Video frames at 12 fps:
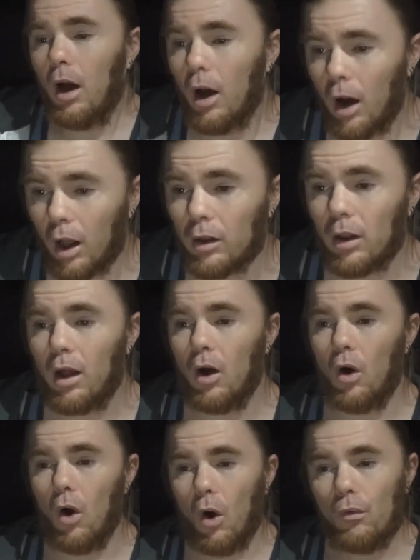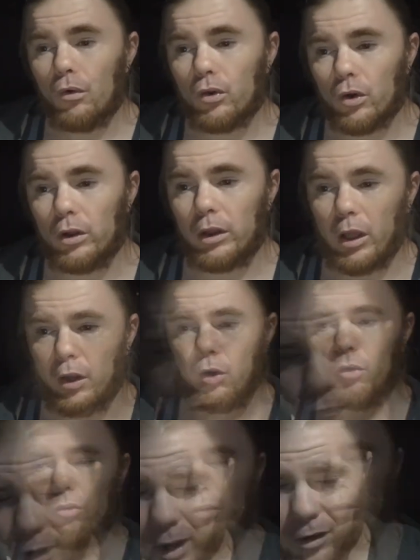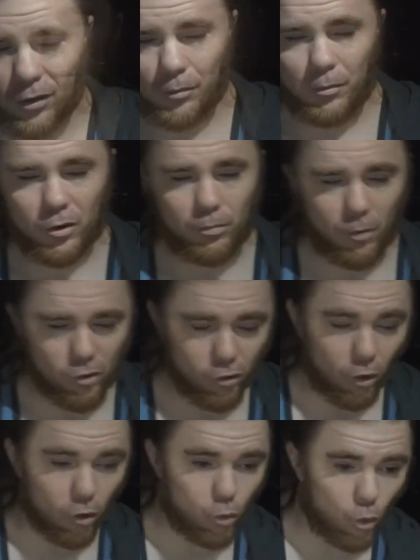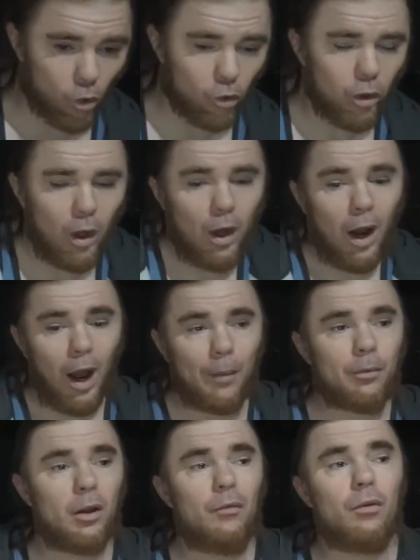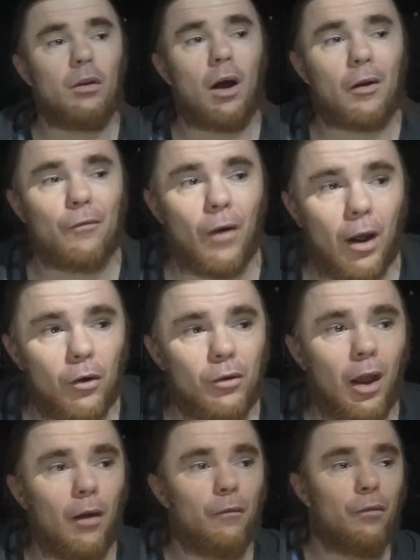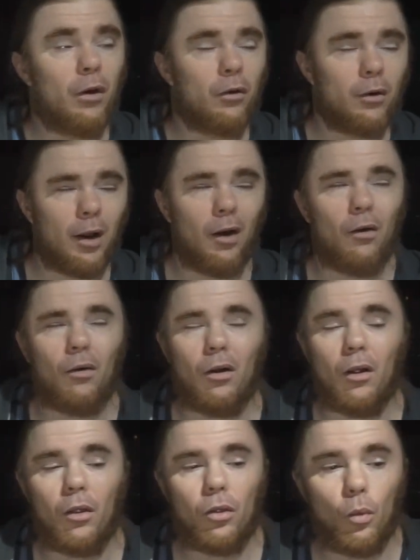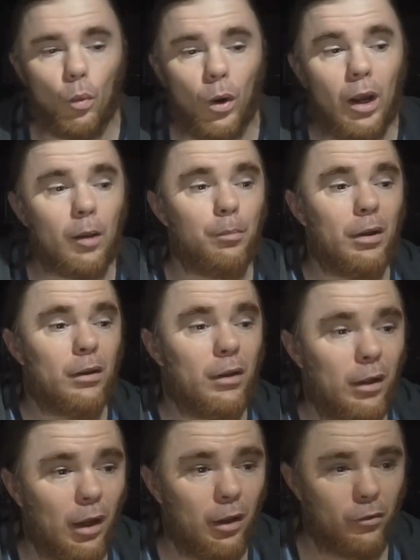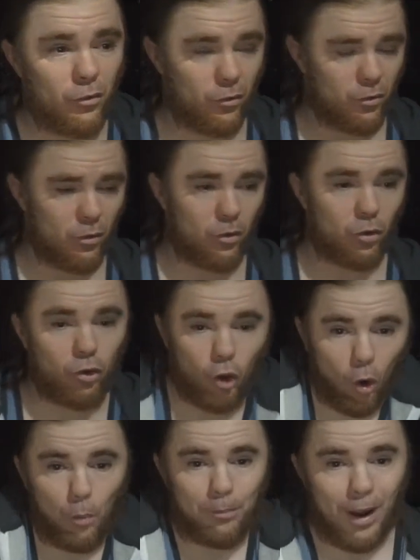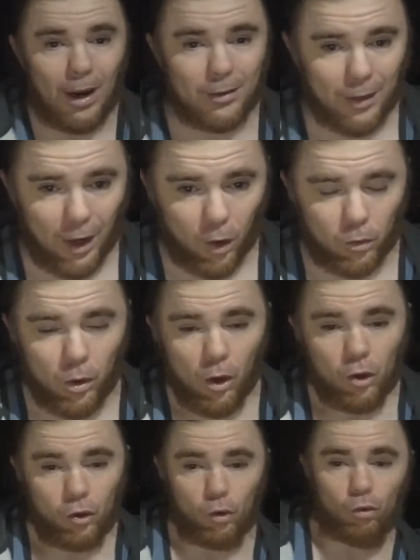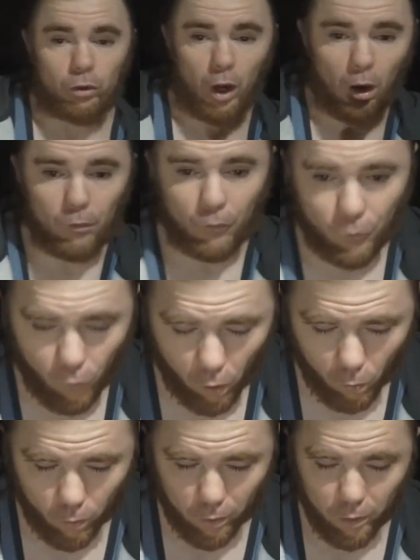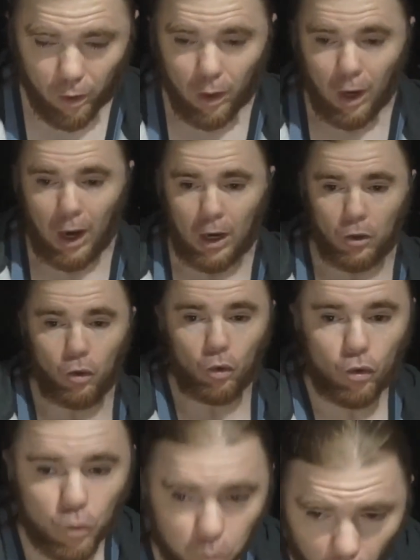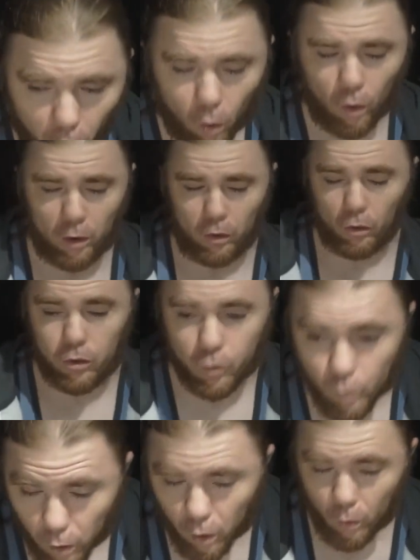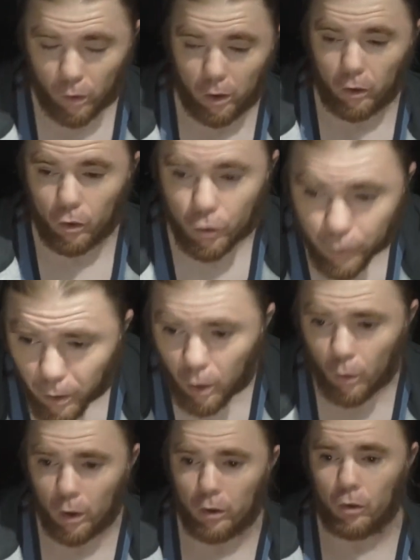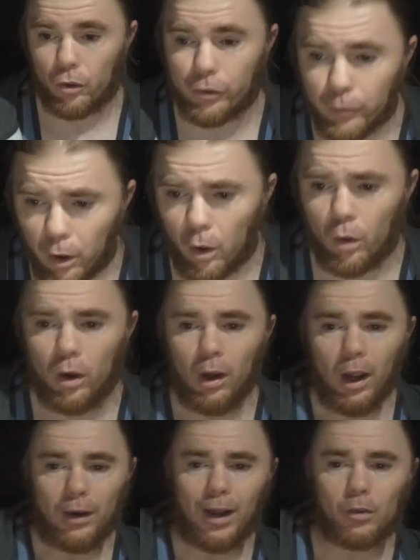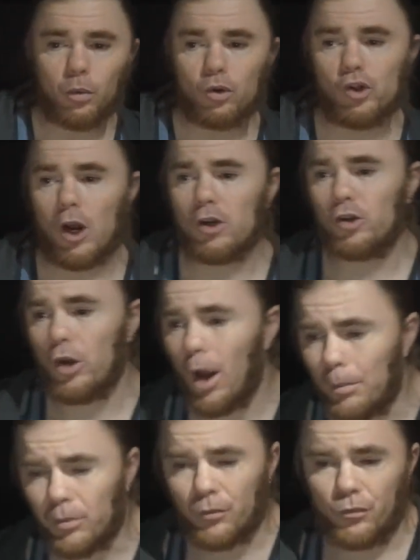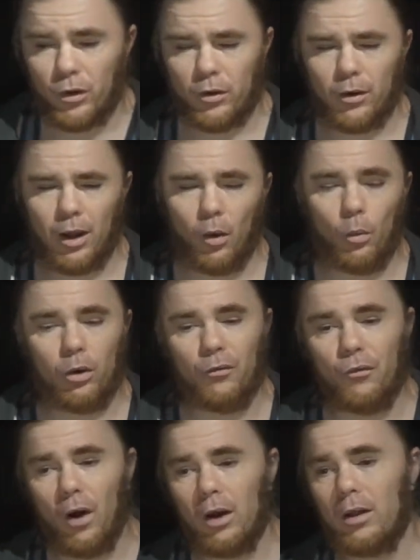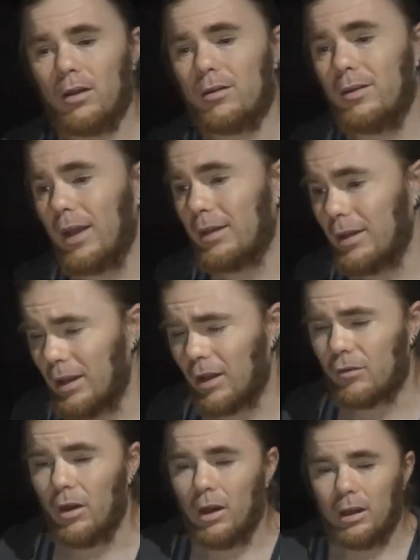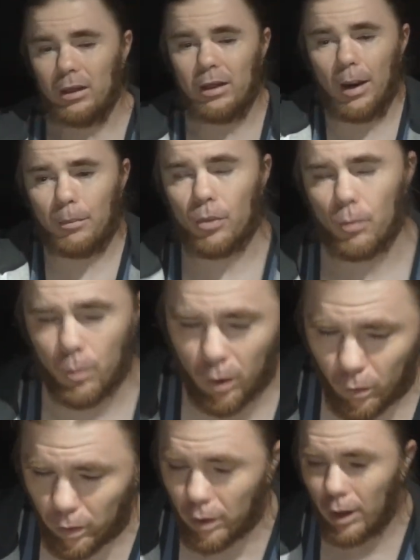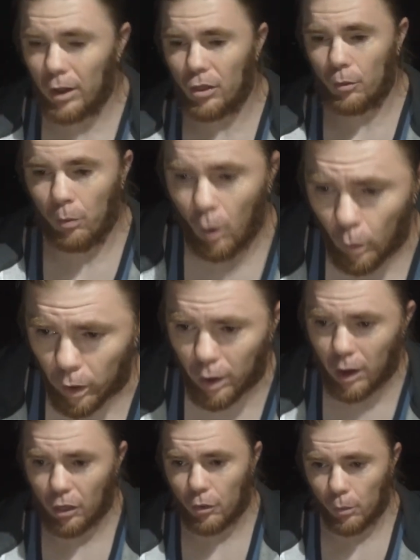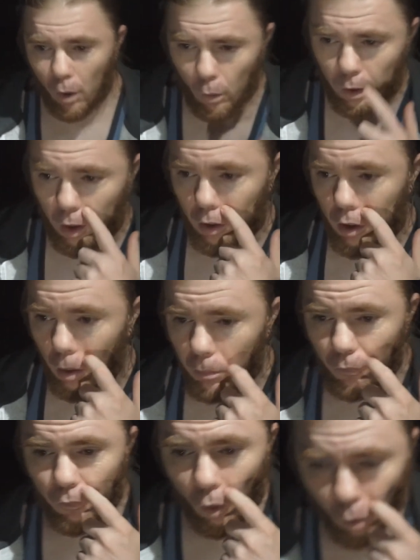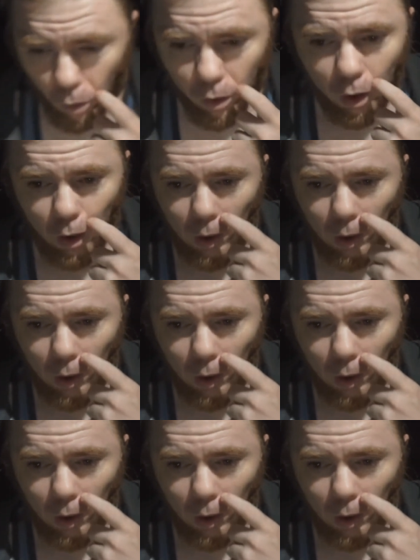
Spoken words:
over the years, as a fan of the mixed martial arts world, I believe a lot of fighters have figured out the way to beat Diaz's. You don't back down, you come forward, and you throw, and you throw, and you throw, and you throw, and that's what Josh Thompson figured out when he fought against Nate Diaz. He kept throwing and throwing and throwing and coming forward